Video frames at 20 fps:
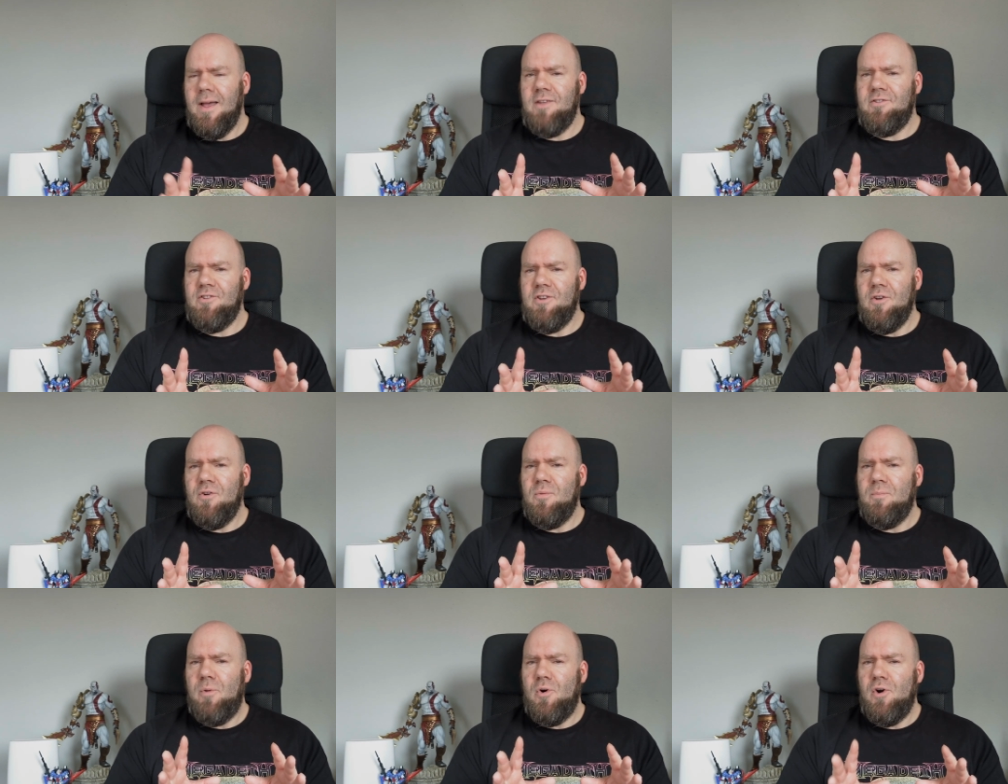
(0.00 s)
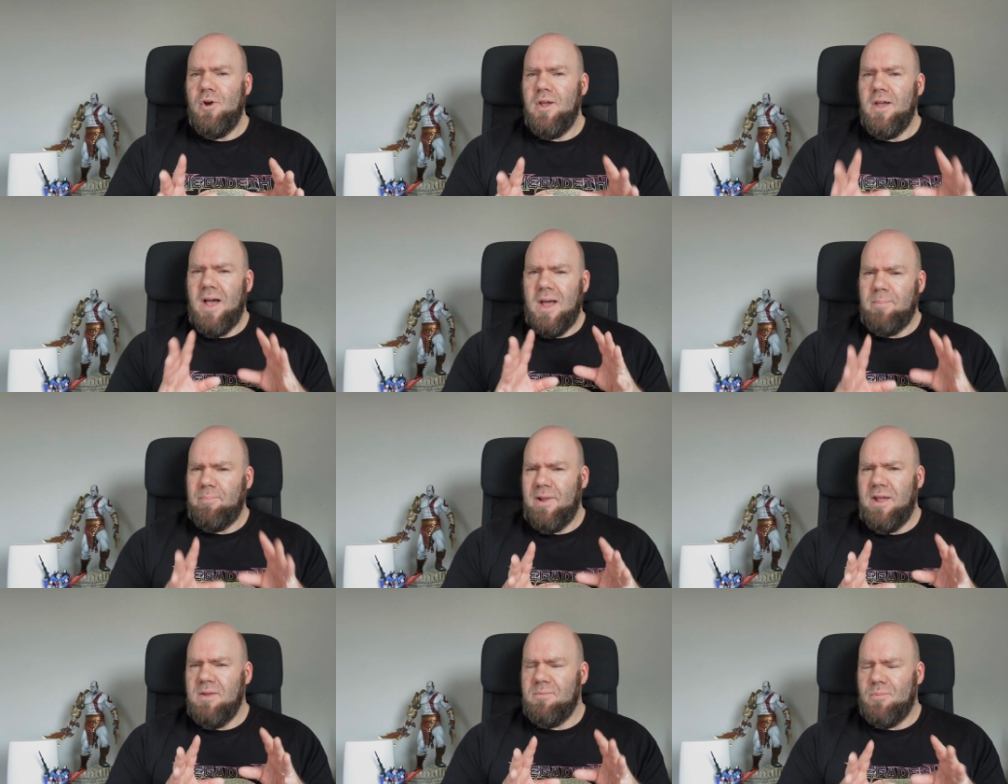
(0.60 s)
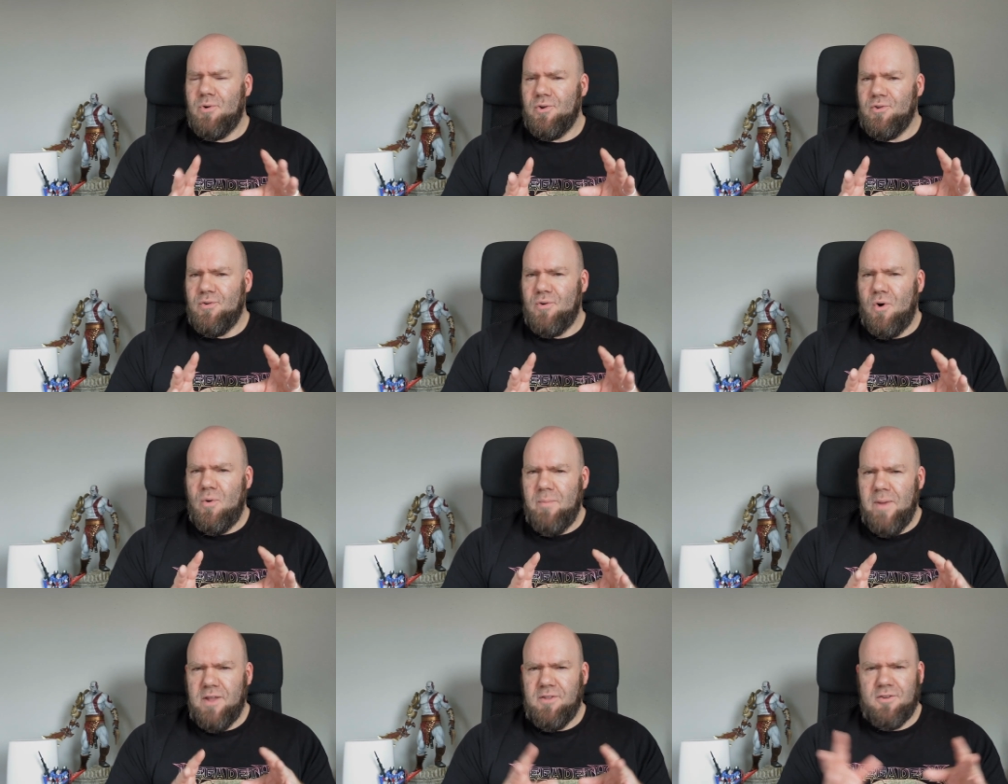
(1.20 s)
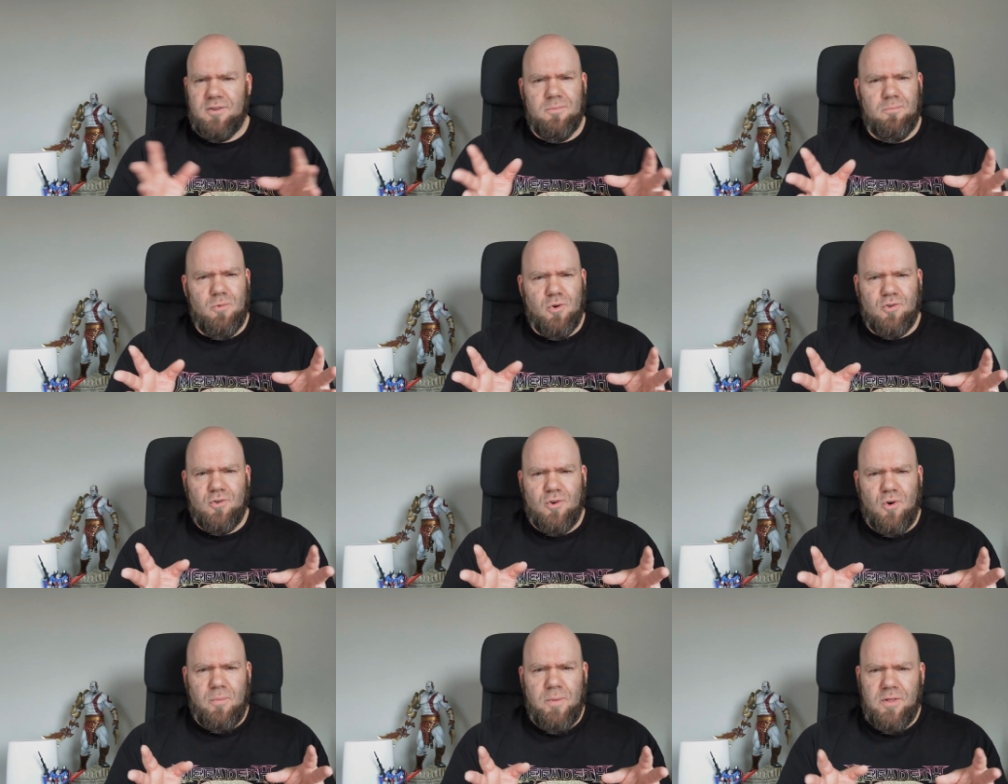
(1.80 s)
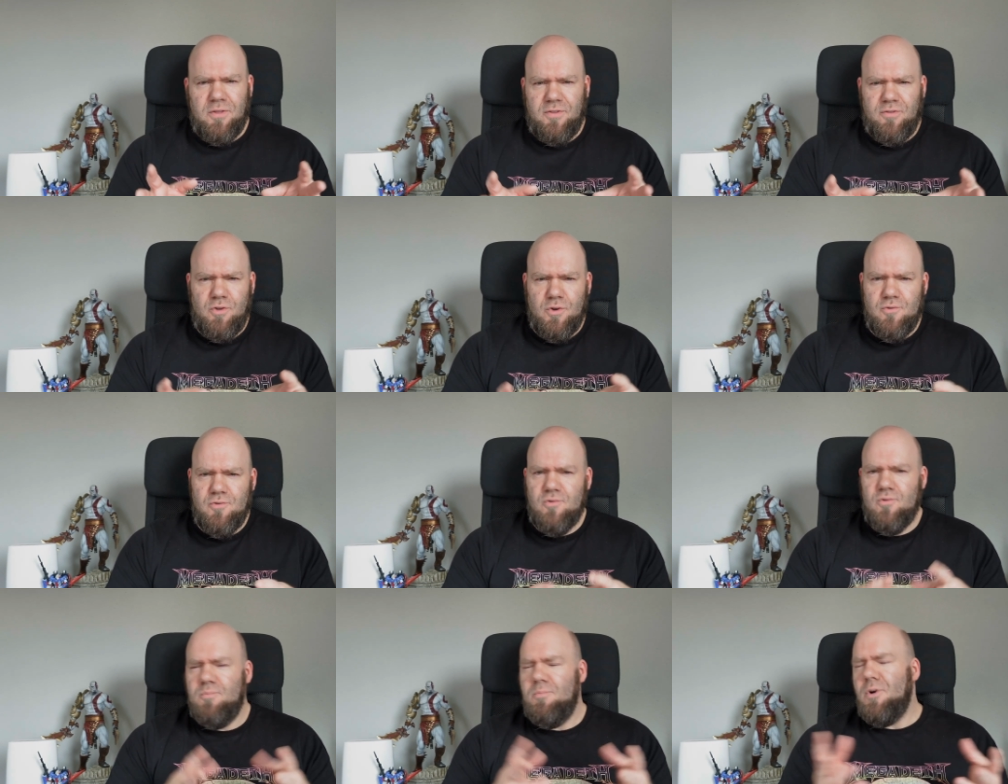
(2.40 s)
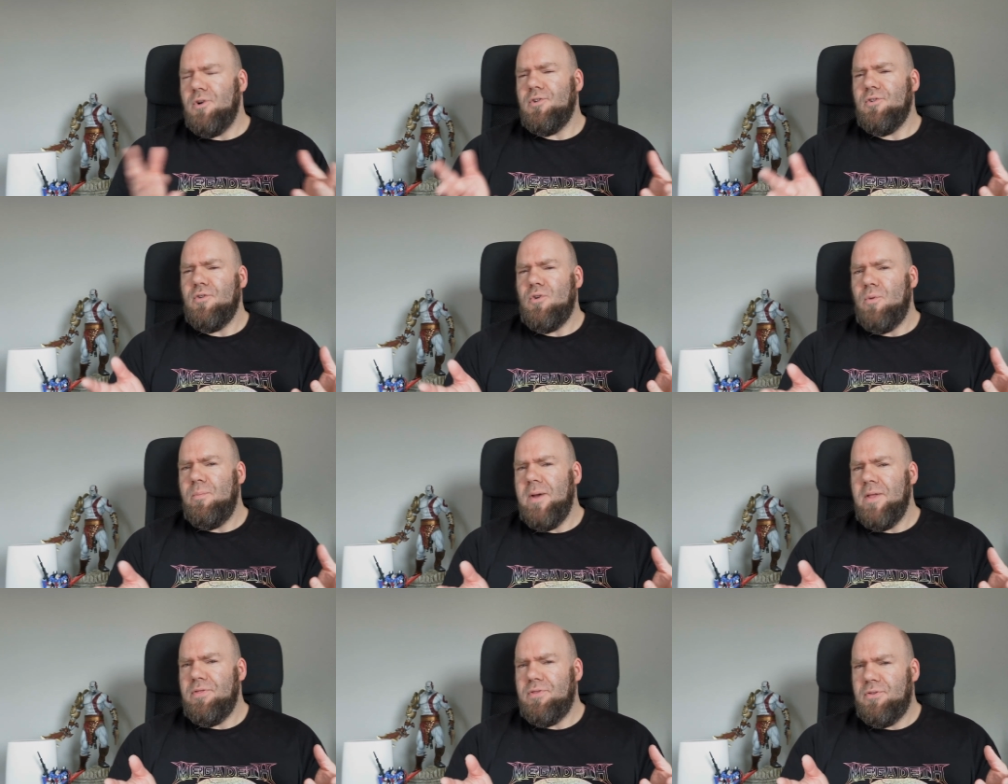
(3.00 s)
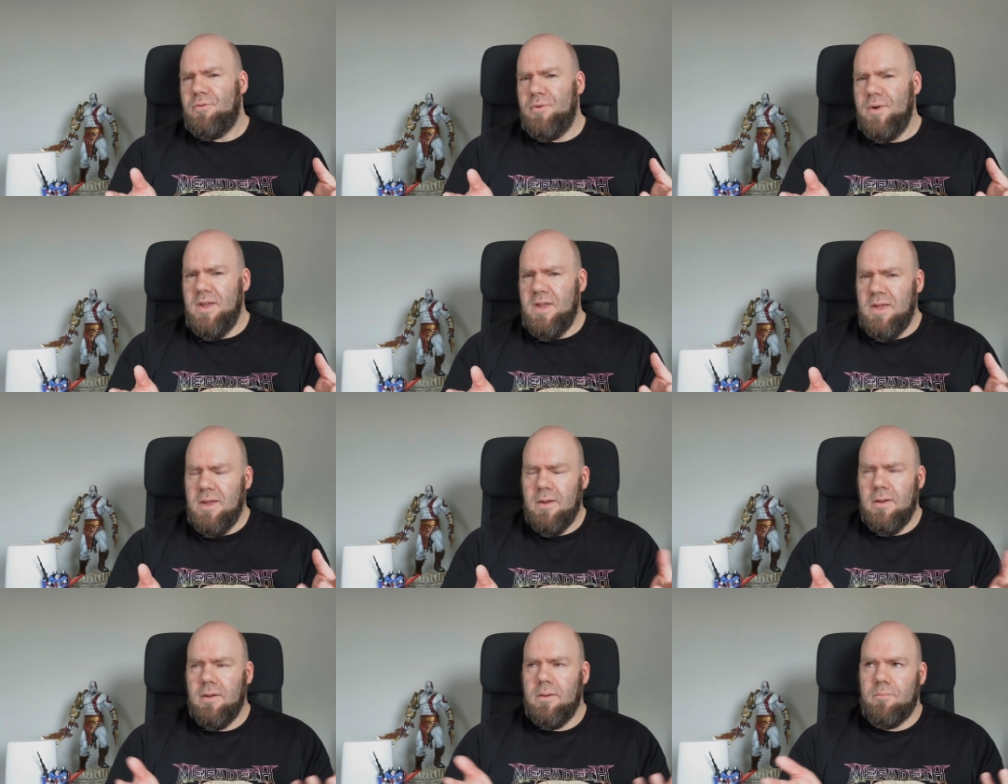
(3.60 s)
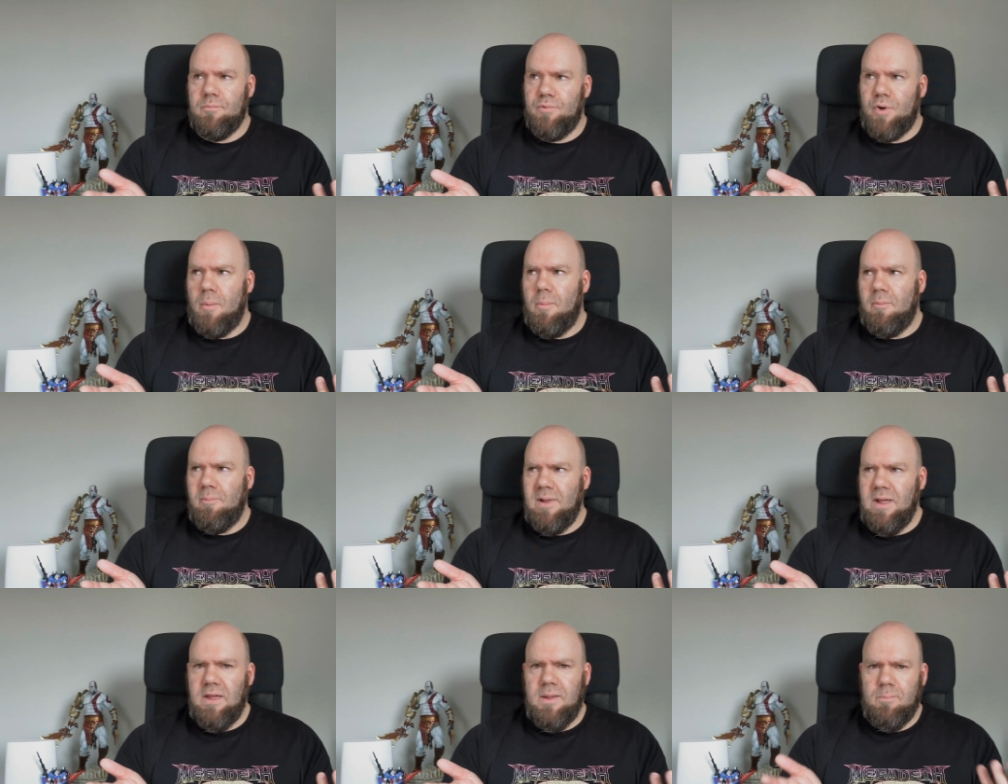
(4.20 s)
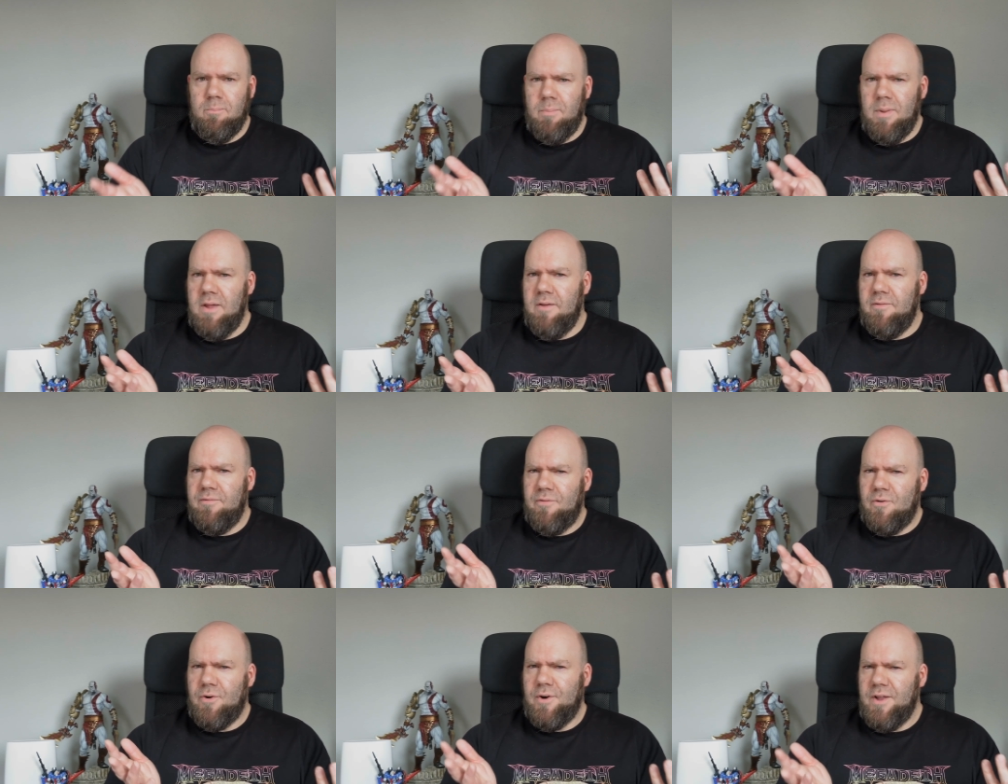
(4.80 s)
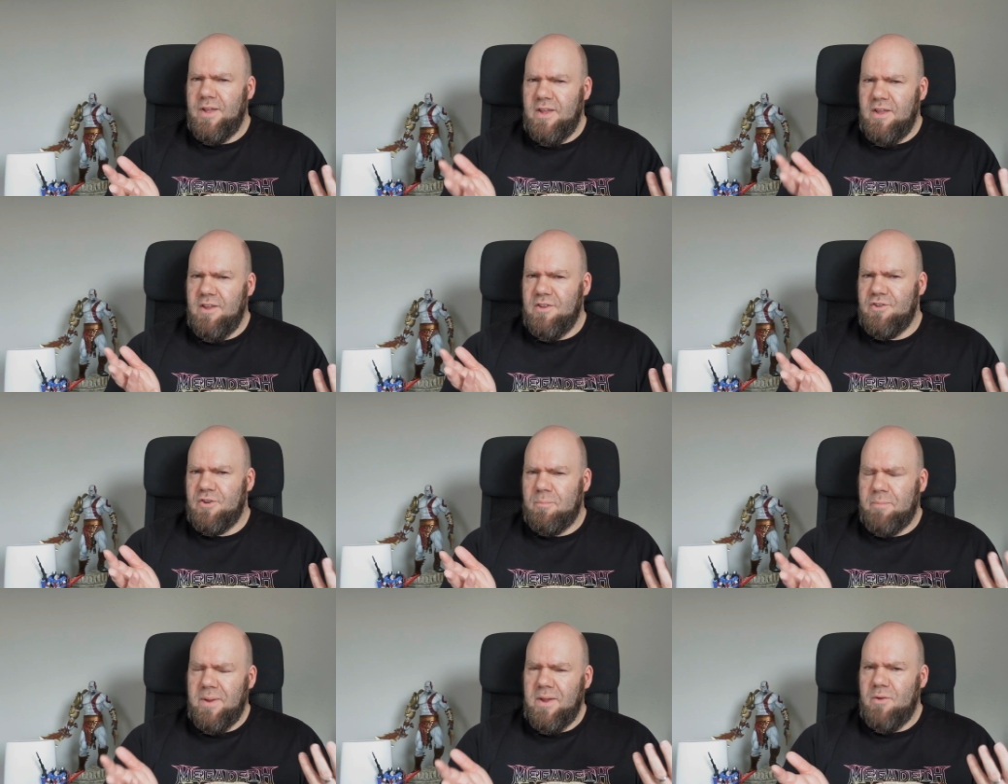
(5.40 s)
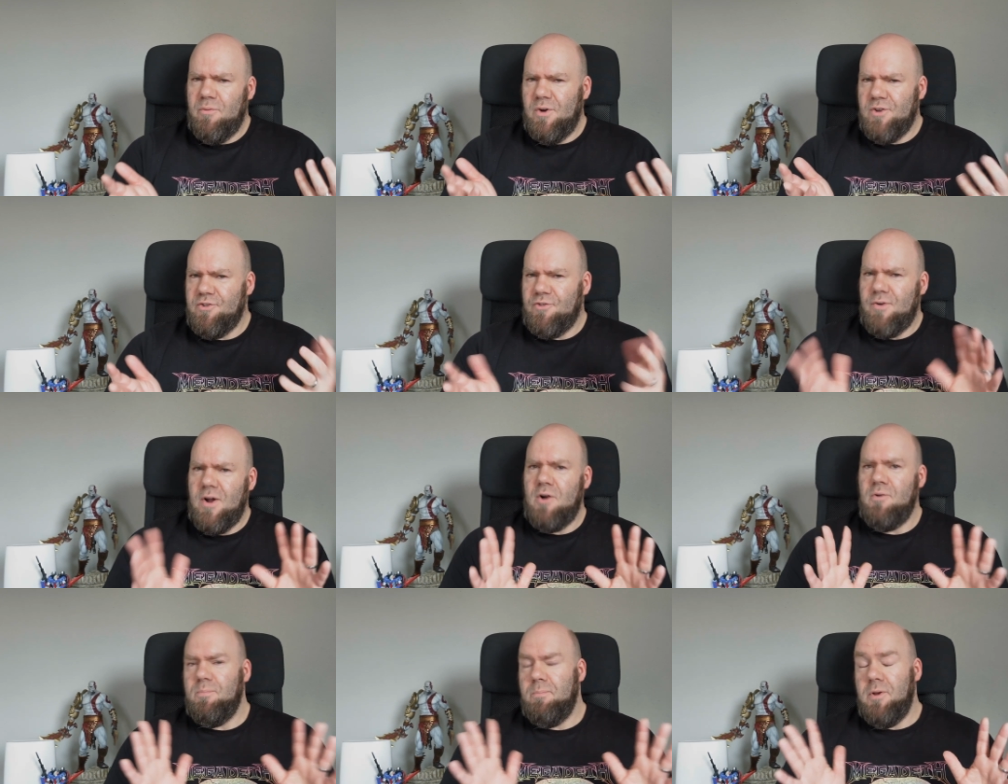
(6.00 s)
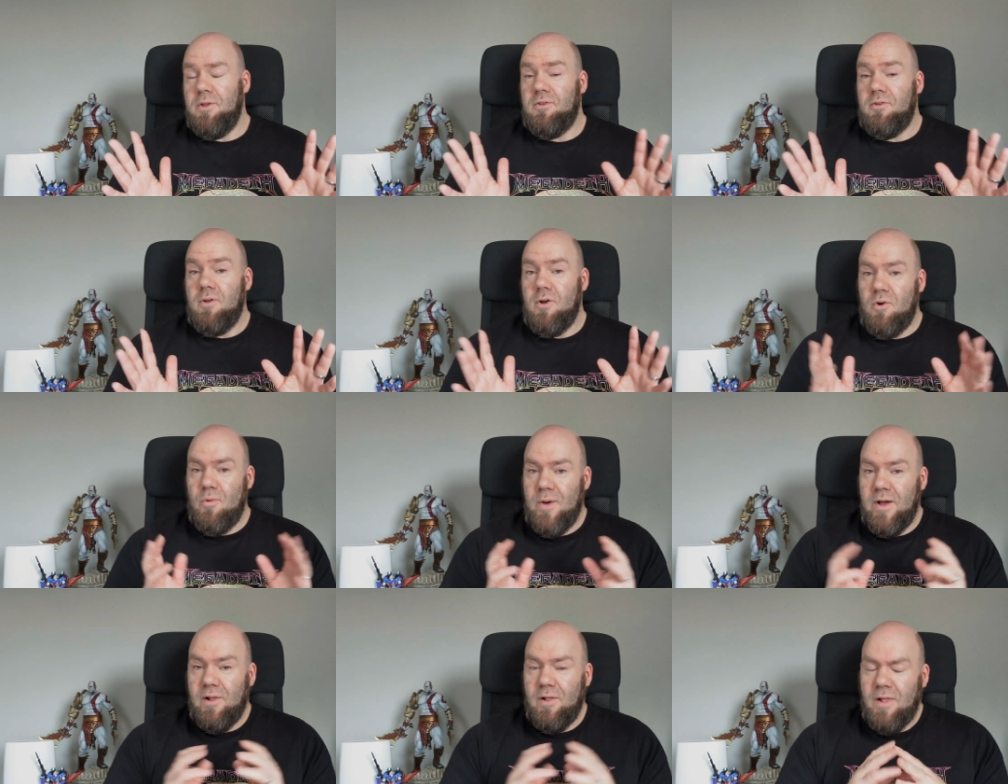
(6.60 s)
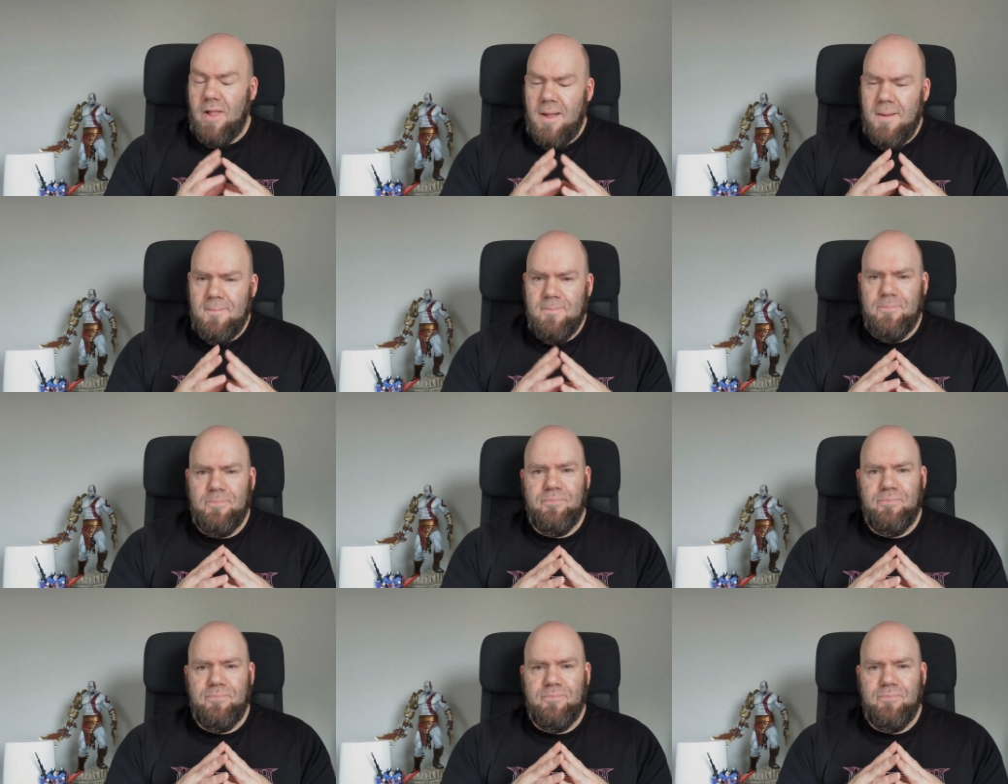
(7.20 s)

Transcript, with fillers: As a young boy, I played Mortal Kombat, Mortal Kombat 2, Mortal Kombat 3, probably before the ESRB was around, but oh well.